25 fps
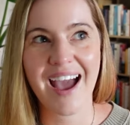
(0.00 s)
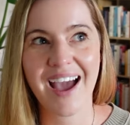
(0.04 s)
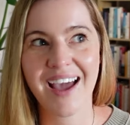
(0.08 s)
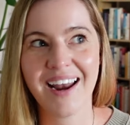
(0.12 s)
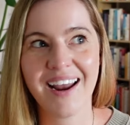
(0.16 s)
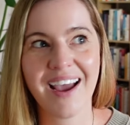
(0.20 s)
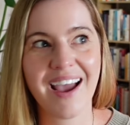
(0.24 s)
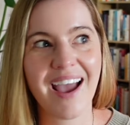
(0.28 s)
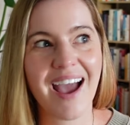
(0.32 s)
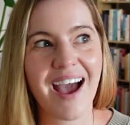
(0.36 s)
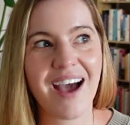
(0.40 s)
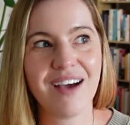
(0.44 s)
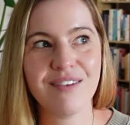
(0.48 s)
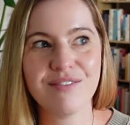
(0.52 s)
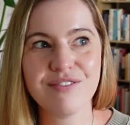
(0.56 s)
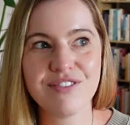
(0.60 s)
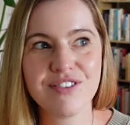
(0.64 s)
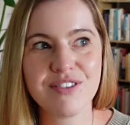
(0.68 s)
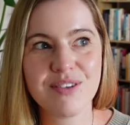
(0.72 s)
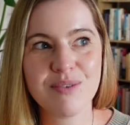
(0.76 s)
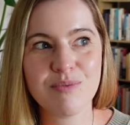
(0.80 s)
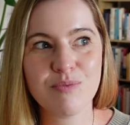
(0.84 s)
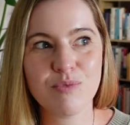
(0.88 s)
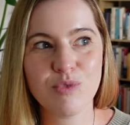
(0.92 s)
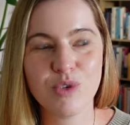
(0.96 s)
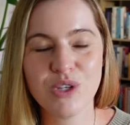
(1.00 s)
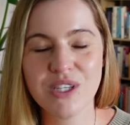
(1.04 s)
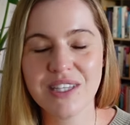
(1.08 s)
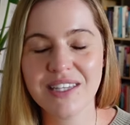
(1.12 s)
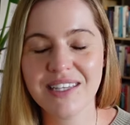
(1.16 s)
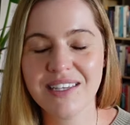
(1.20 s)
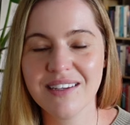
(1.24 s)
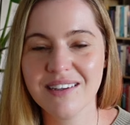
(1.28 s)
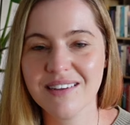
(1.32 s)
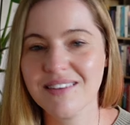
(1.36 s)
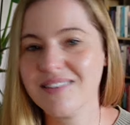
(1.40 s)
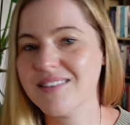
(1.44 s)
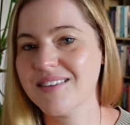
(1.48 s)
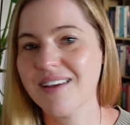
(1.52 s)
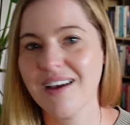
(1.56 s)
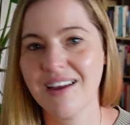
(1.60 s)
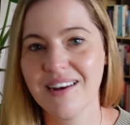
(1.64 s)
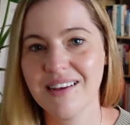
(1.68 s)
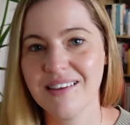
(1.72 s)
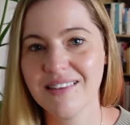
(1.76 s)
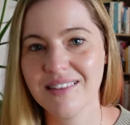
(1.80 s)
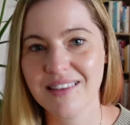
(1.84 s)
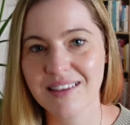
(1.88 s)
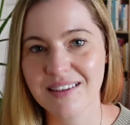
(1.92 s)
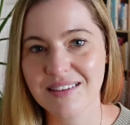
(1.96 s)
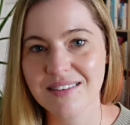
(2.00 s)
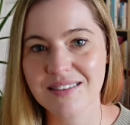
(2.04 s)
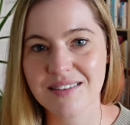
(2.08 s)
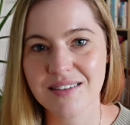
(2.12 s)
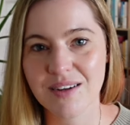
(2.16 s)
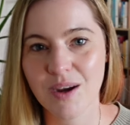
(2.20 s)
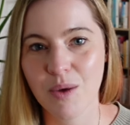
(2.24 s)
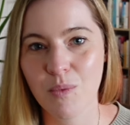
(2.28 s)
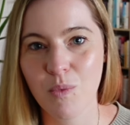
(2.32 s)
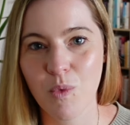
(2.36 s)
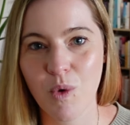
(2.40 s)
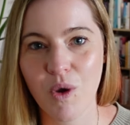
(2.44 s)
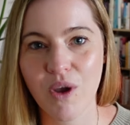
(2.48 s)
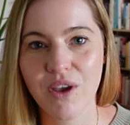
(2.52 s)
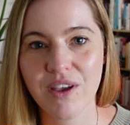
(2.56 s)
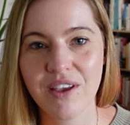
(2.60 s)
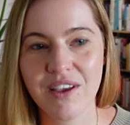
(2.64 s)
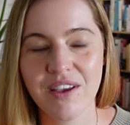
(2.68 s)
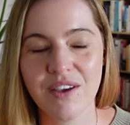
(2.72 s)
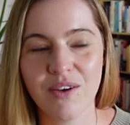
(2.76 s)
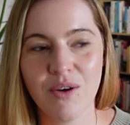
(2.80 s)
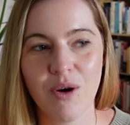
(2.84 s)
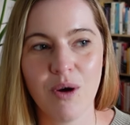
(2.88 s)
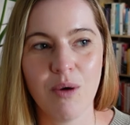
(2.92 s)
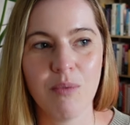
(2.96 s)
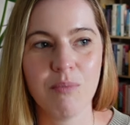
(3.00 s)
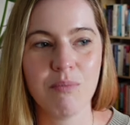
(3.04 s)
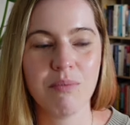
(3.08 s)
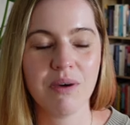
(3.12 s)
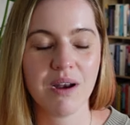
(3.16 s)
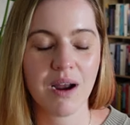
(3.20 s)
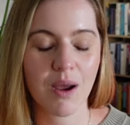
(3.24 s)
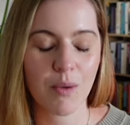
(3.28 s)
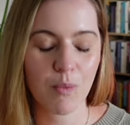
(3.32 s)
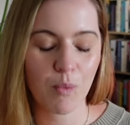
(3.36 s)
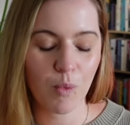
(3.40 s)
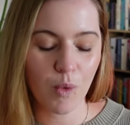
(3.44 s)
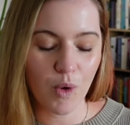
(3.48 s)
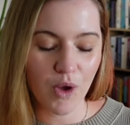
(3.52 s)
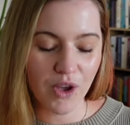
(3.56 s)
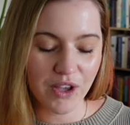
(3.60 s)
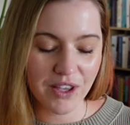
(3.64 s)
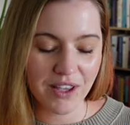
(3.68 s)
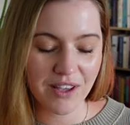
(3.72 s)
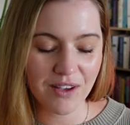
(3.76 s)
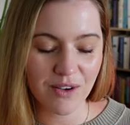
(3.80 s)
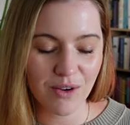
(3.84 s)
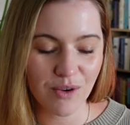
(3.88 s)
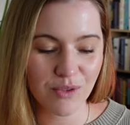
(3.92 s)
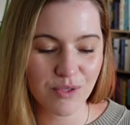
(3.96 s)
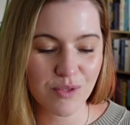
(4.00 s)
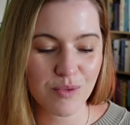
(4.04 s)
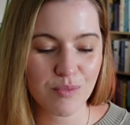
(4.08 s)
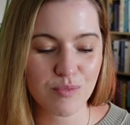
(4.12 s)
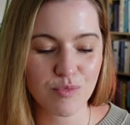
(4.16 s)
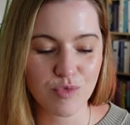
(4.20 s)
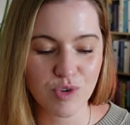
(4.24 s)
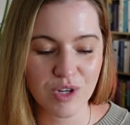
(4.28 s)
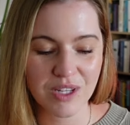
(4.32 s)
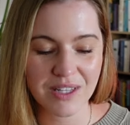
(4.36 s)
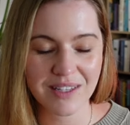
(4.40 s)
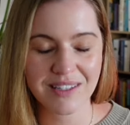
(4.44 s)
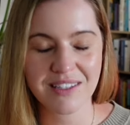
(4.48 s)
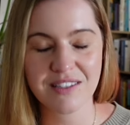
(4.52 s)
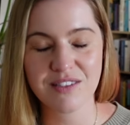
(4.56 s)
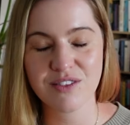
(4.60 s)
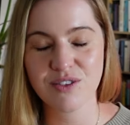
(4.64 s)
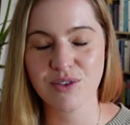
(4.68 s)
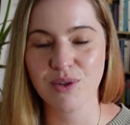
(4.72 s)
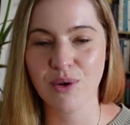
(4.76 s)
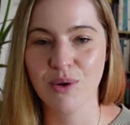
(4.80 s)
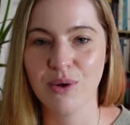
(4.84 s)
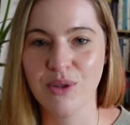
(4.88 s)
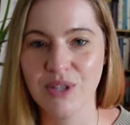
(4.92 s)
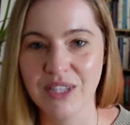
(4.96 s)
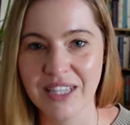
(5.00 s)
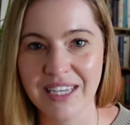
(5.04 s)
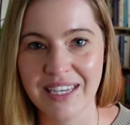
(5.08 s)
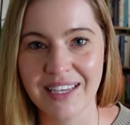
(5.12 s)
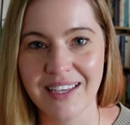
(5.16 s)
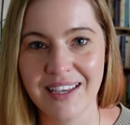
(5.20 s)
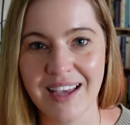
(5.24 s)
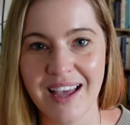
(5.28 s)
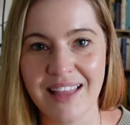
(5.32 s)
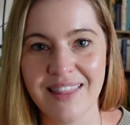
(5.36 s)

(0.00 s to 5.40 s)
And I have some really exciting things that I'm working on, but I'm working on them really slowly.